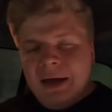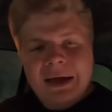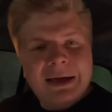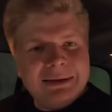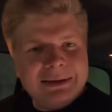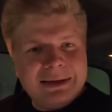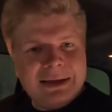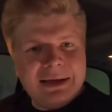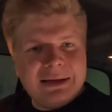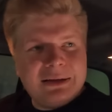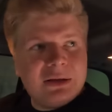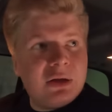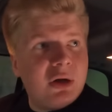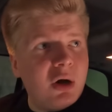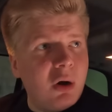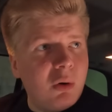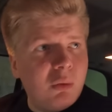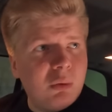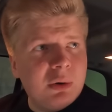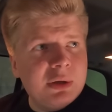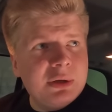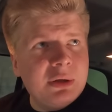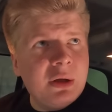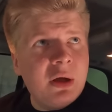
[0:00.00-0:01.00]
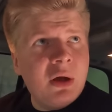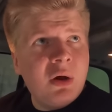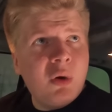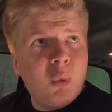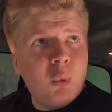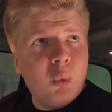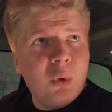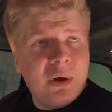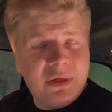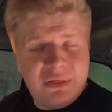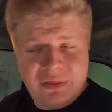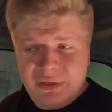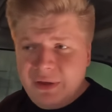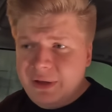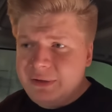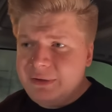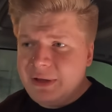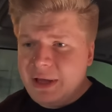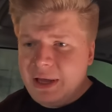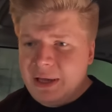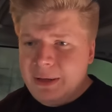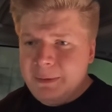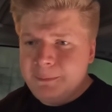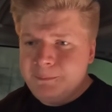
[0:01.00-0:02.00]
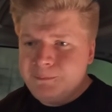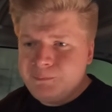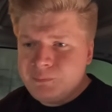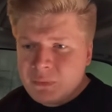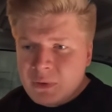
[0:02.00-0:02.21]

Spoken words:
and get going with the day.